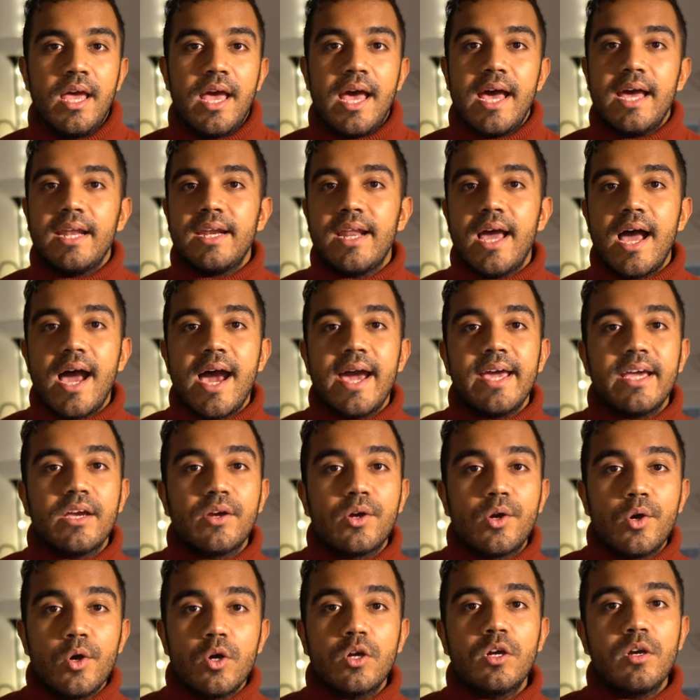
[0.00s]
And I
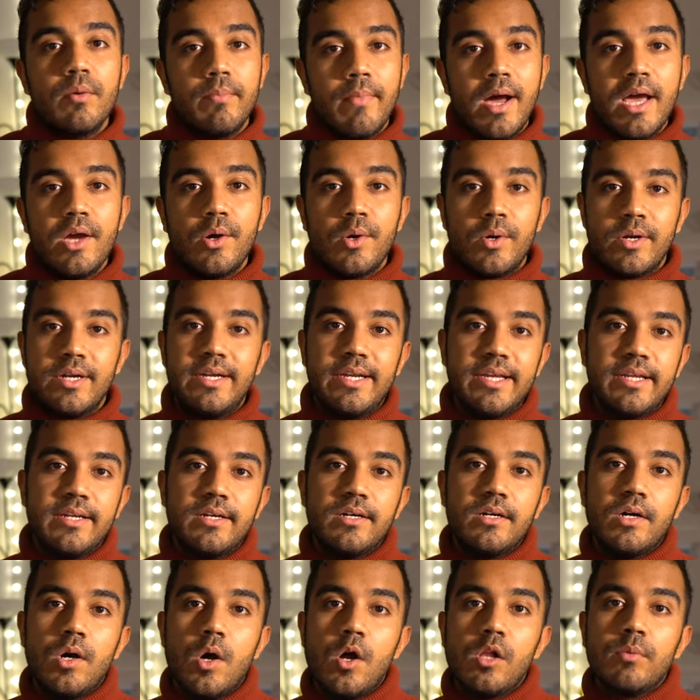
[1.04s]
cook my own
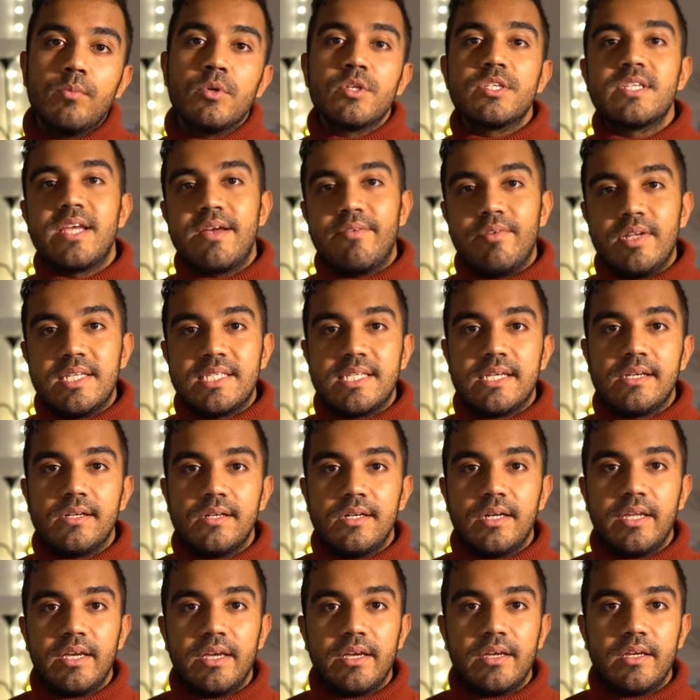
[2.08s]
dinner almost every
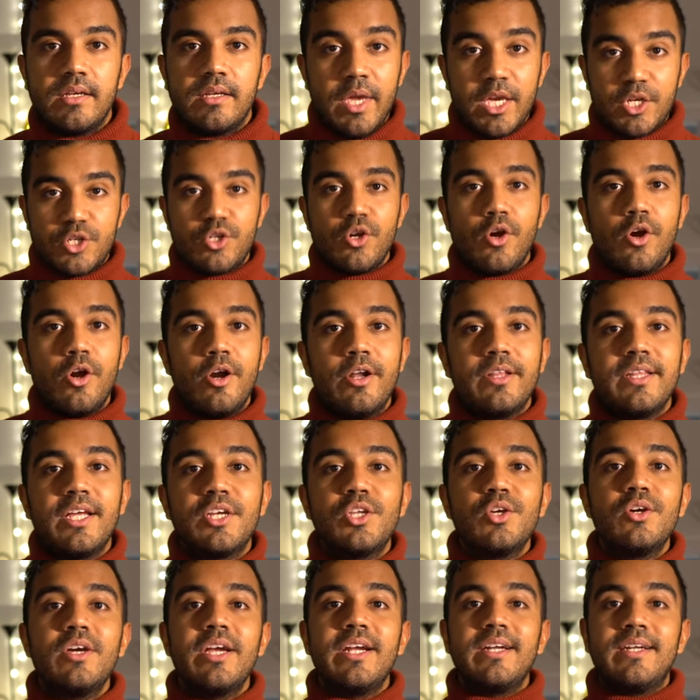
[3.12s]
single day. Make sure
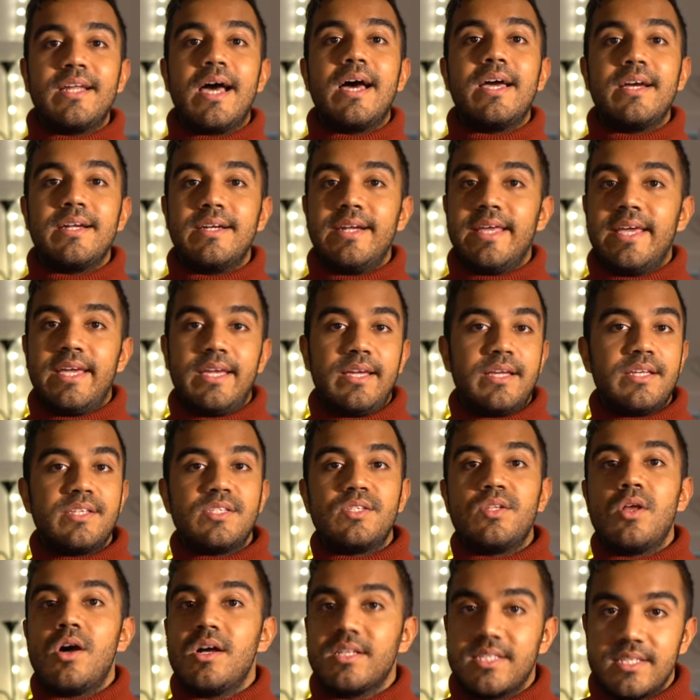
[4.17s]
that your entire day
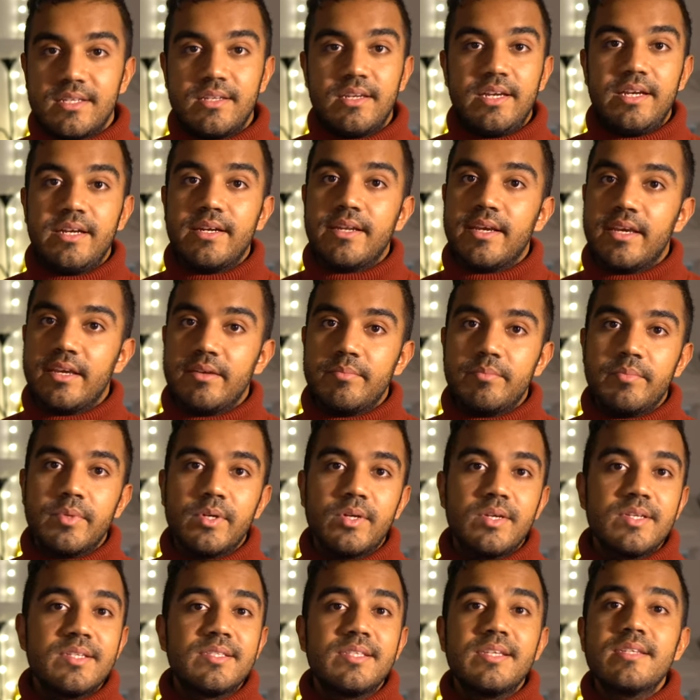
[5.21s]
is not screen time,
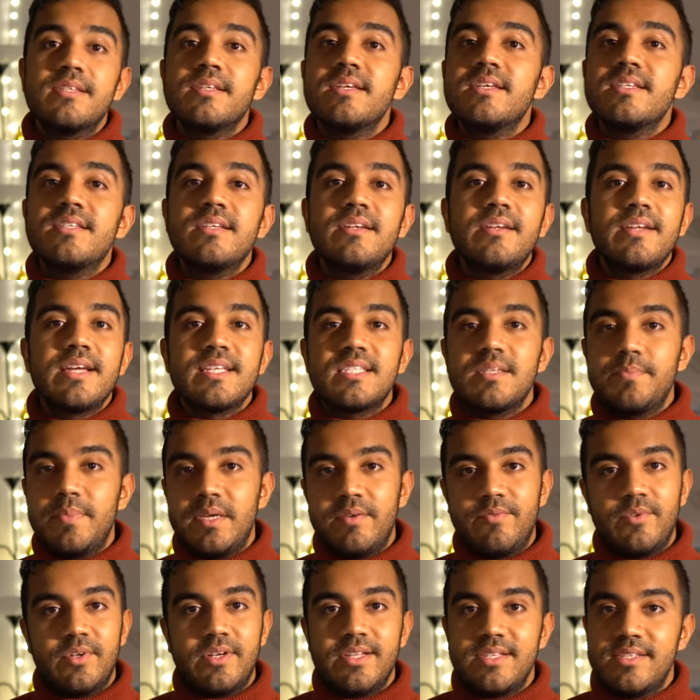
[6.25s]
because this is a
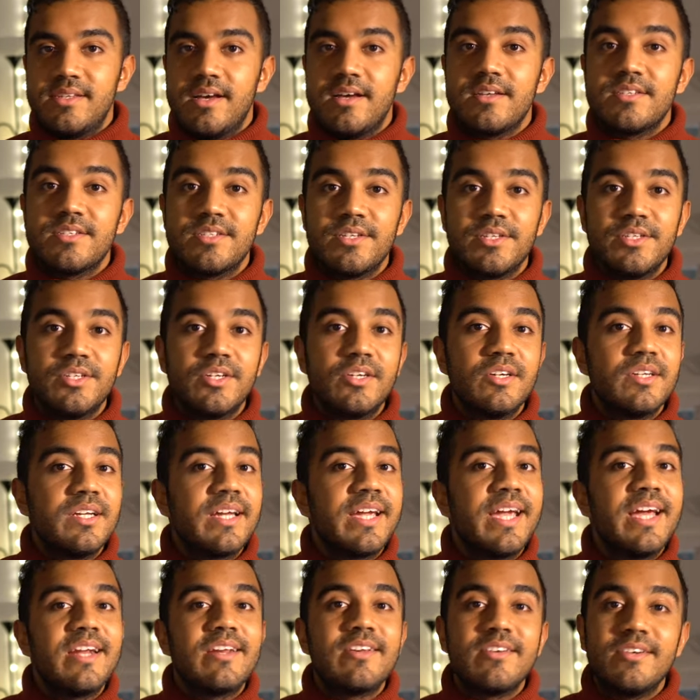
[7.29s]
recipe for disaster. You're
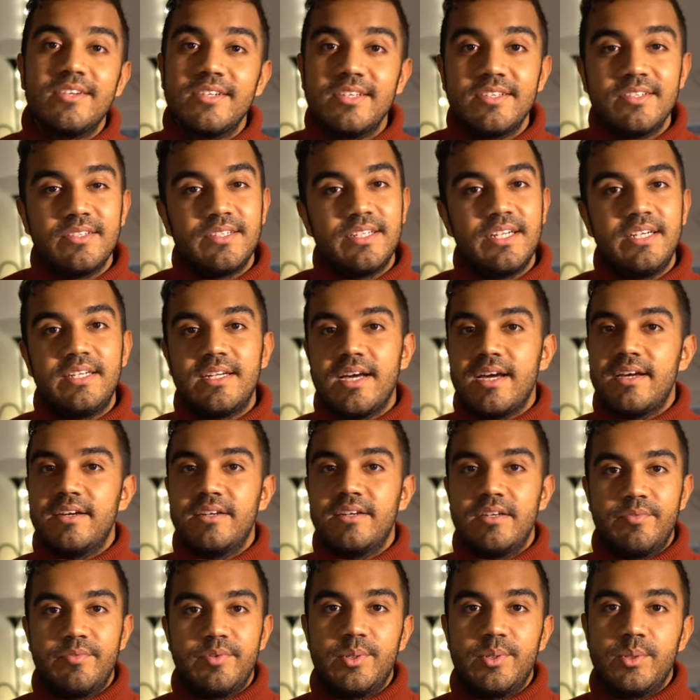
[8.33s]
gonna get really, really
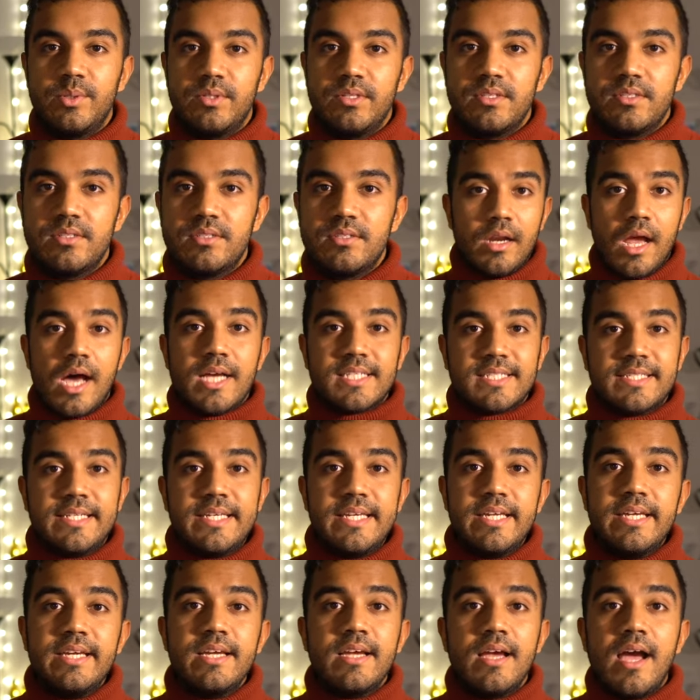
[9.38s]
tired if you do this.
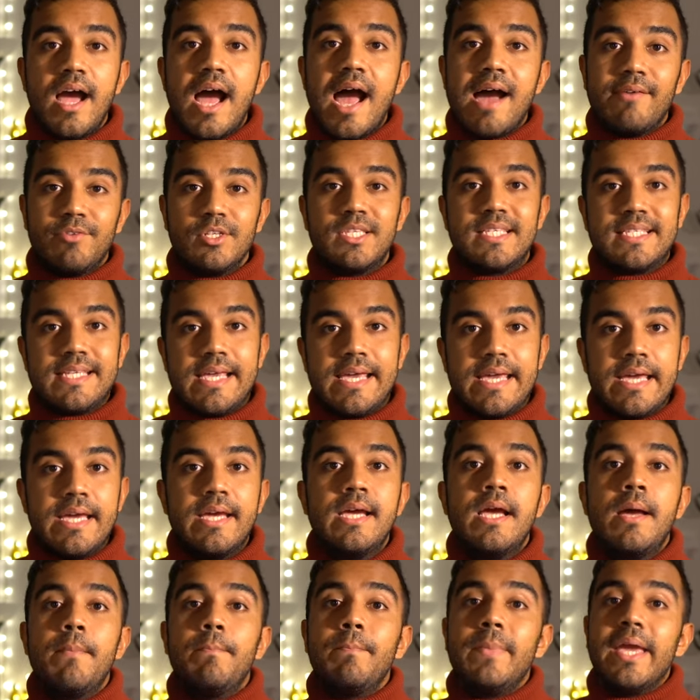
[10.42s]
Lastly, I would say,
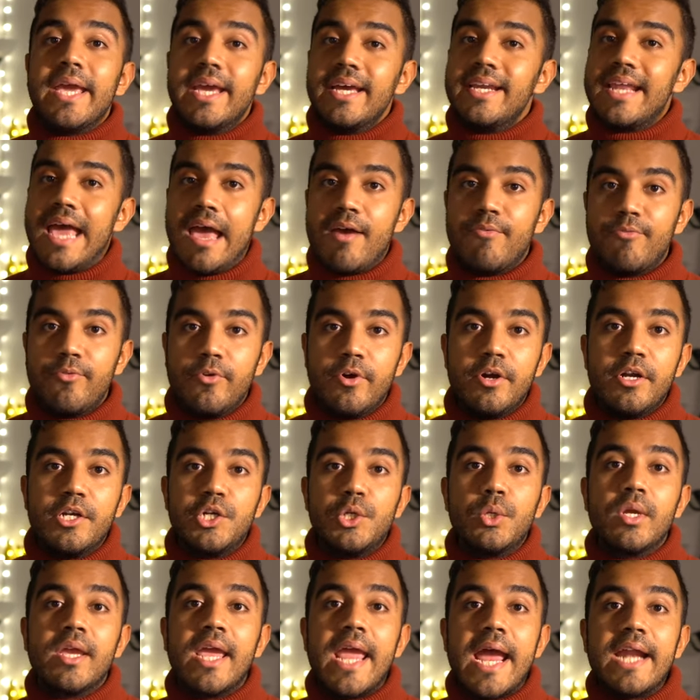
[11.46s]
make an effort
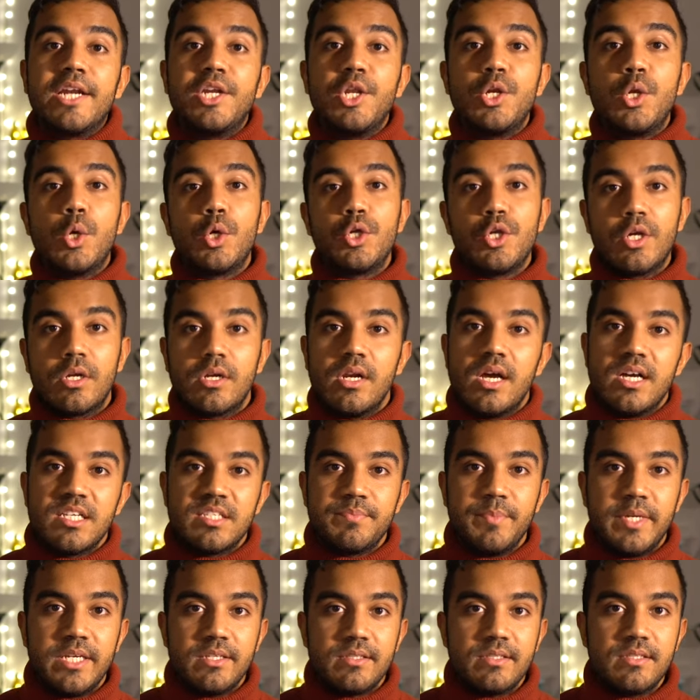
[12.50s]
to get to know your
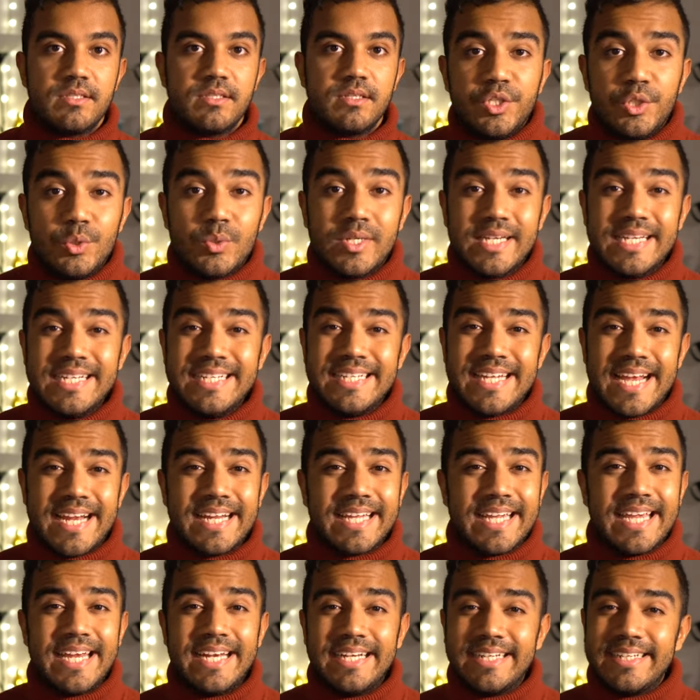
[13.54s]
classmates. You can
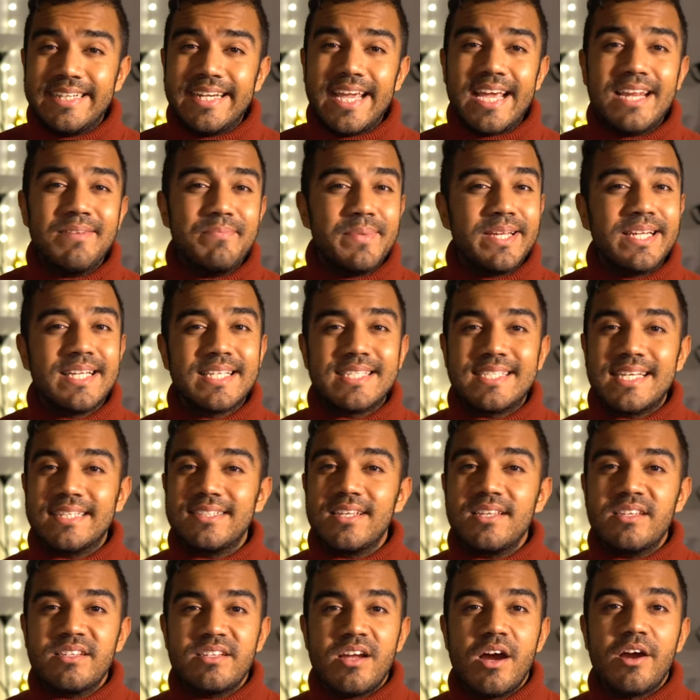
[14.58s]
dedicate 10 minutes at
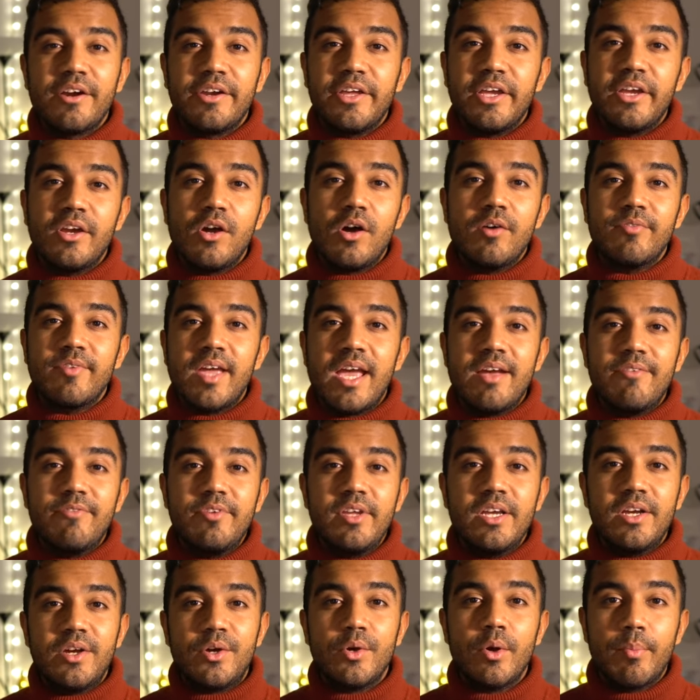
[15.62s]
the starting of
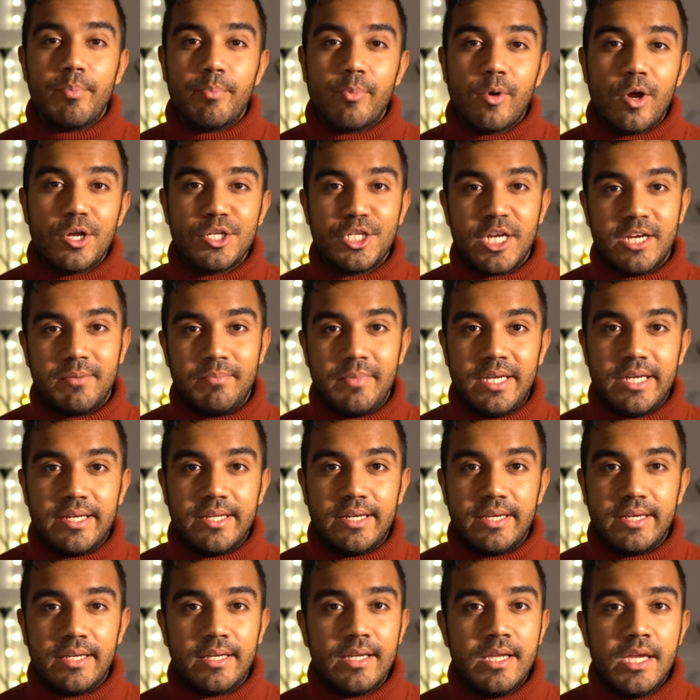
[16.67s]
every group project
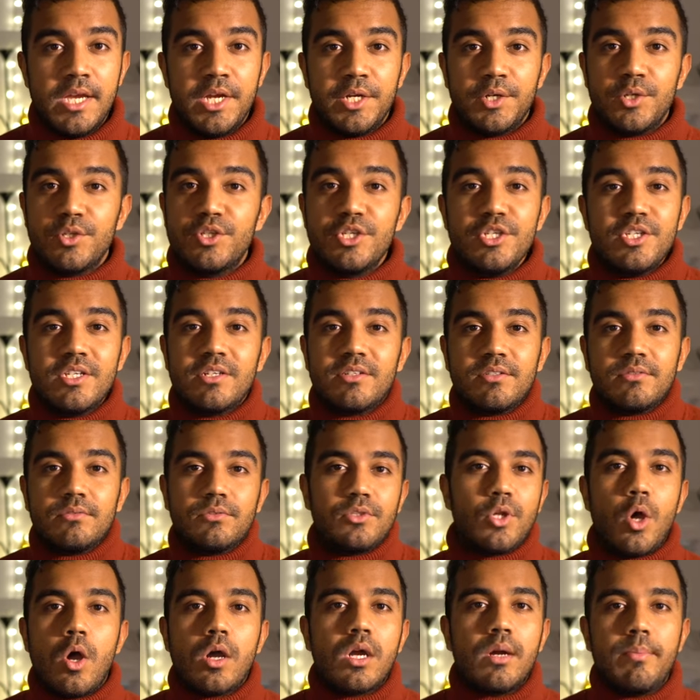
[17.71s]
meeting to just
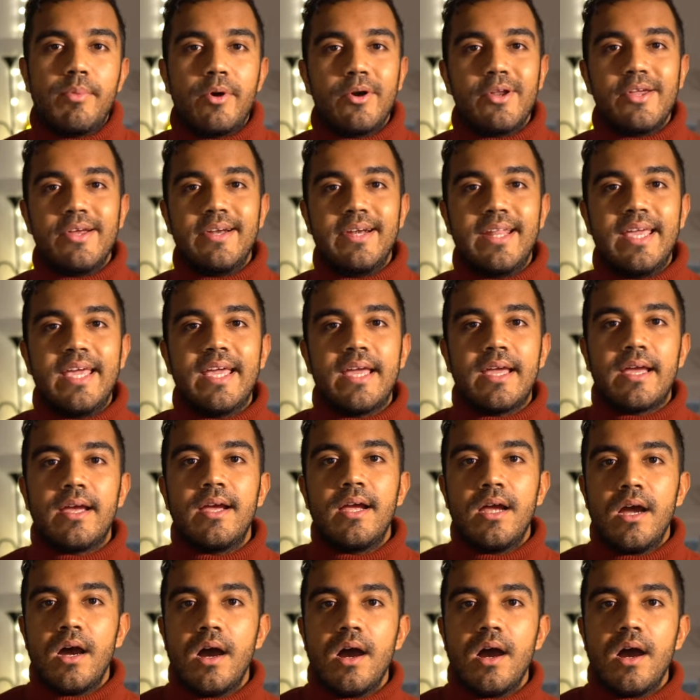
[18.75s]
talk about your day.